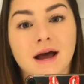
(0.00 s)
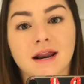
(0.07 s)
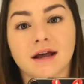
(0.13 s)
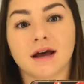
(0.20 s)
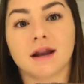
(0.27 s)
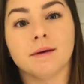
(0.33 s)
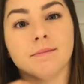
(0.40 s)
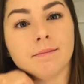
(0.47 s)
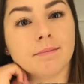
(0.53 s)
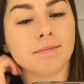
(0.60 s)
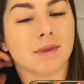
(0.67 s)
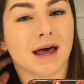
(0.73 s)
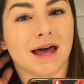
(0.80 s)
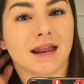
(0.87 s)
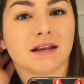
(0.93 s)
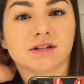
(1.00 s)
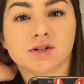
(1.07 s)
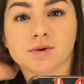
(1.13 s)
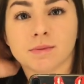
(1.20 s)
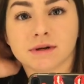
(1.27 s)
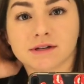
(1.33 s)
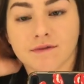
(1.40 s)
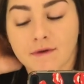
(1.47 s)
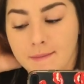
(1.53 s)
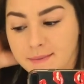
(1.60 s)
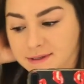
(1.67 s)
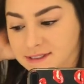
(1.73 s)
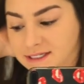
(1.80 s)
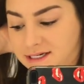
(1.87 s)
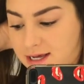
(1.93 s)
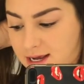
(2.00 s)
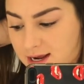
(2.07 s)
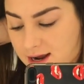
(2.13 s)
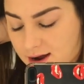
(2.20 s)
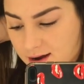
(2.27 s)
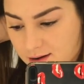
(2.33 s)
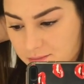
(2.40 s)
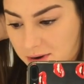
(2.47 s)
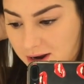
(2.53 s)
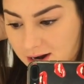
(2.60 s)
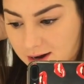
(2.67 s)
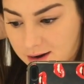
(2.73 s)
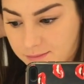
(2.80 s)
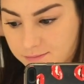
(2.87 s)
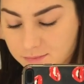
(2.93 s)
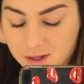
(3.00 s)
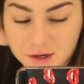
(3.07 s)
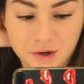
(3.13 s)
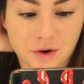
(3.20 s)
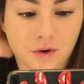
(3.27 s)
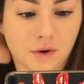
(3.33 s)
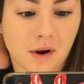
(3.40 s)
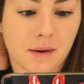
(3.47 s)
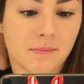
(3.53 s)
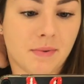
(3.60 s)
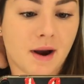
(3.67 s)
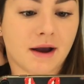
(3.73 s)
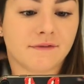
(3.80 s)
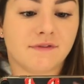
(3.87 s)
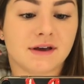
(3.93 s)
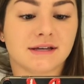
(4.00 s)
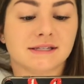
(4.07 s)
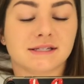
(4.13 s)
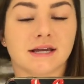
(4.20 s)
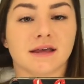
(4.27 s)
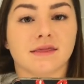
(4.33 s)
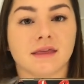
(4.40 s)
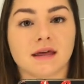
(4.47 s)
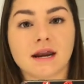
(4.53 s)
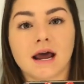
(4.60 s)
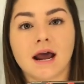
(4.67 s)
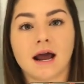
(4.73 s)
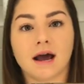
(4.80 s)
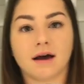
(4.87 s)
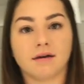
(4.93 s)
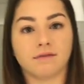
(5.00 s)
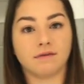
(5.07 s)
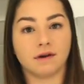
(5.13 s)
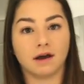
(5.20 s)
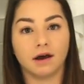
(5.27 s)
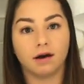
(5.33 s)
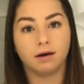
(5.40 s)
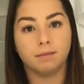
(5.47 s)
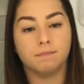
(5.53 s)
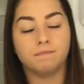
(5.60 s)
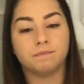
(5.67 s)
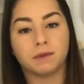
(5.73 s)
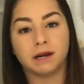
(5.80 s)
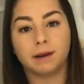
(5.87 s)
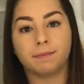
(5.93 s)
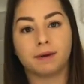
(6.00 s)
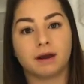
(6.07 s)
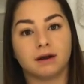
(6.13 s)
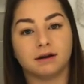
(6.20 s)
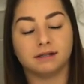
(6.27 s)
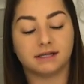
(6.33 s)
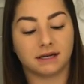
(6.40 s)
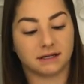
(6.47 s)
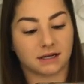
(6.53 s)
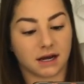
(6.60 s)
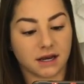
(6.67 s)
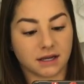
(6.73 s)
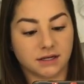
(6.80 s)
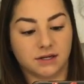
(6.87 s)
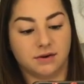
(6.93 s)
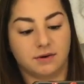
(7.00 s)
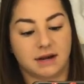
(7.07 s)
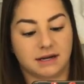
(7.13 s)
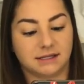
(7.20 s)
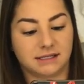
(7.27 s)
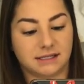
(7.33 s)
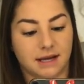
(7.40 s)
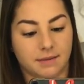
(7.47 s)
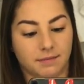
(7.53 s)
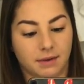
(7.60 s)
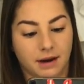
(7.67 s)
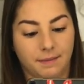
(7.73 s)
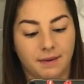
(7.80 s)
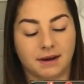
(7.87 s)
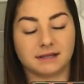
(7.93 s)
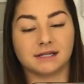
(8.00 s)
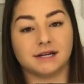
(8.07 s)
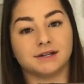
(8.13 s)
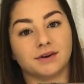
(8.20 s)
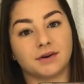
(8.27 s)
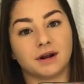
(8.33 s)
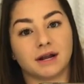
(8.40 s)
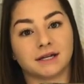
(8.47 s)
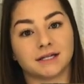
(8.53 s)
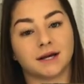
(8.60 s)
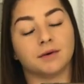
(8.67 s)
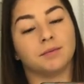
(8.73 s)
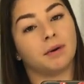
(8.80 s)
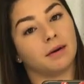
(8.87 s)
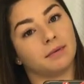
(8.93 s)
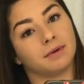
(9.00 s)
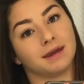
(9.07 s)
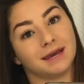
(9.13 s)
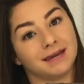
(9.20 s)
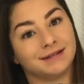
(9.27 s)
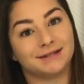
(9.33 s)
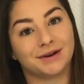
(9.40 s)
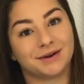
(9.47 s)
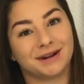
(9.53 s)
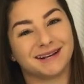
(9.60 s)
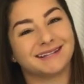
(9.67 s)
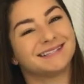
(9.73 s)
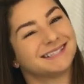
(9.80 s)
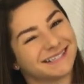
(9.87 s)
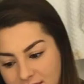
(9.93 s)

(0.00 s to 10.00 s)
Kind of got a, not too much of a busy day. I am gonna go grab breakfast, and then I have an appearance at Dunkin' Donuts. I'm gonna pass out donuts. I'll probably eat donuts.